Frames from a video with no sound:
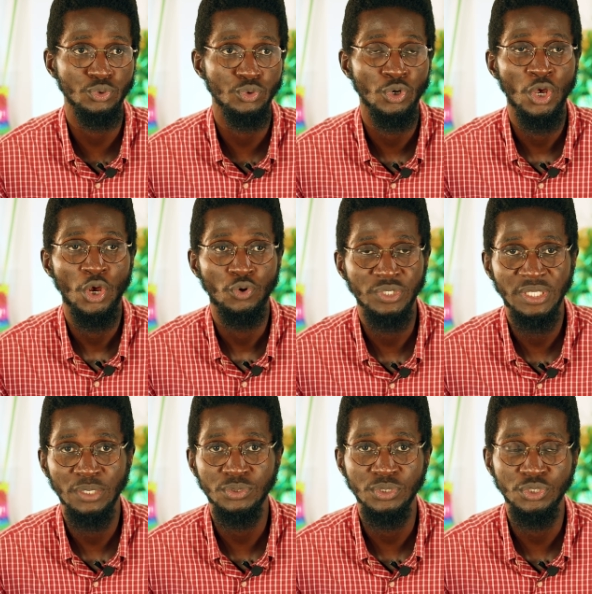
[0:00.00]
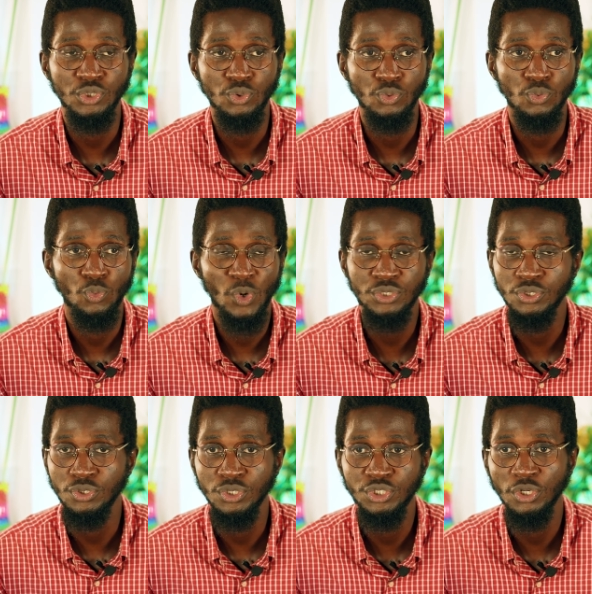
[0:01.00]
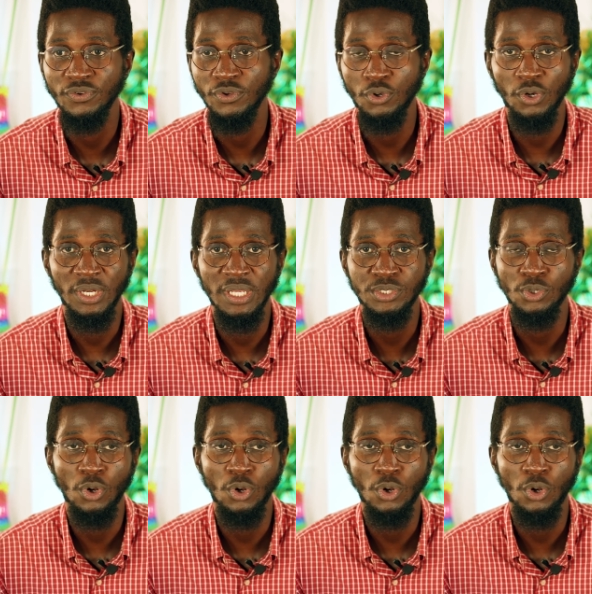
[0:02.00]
You reached out, you went to each of your colleagues,